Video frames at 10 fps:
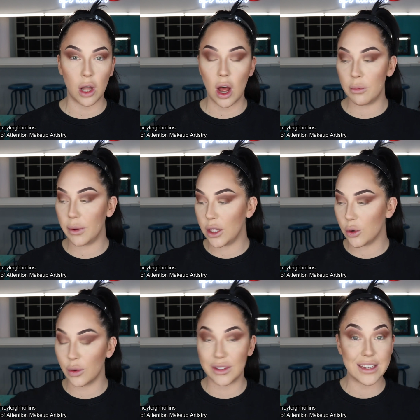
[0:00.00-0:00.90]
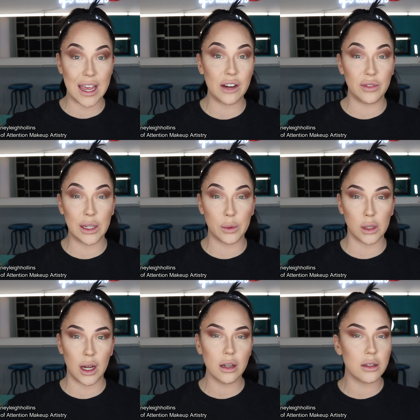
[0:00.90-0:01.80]
line, but you're scared of liquid
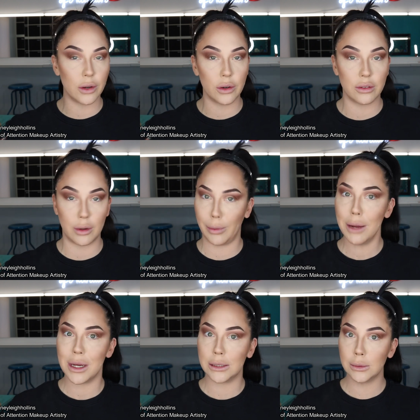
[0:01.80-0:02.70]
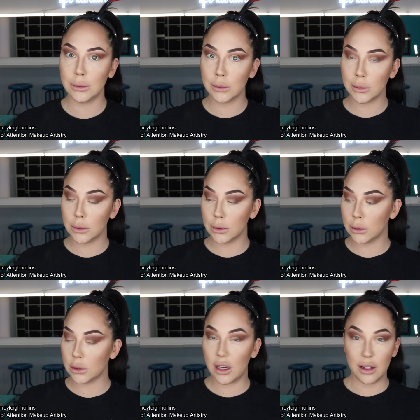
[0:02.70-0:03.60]
liner, don't blame you.
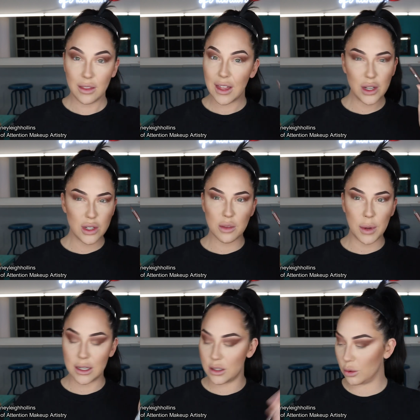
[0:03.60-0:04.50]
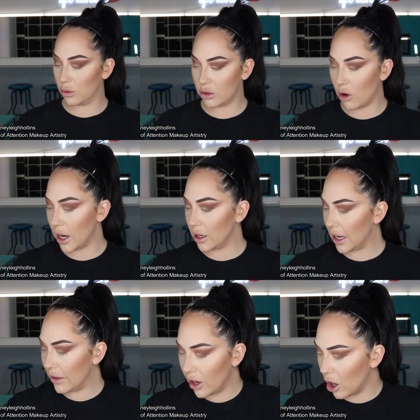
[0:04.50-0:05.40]
Then use a pencil. It's great.
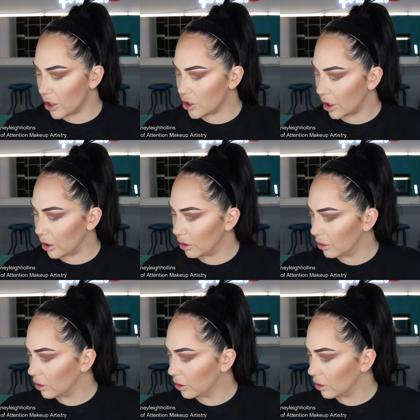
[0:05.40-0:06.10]
Even an eyeshadow.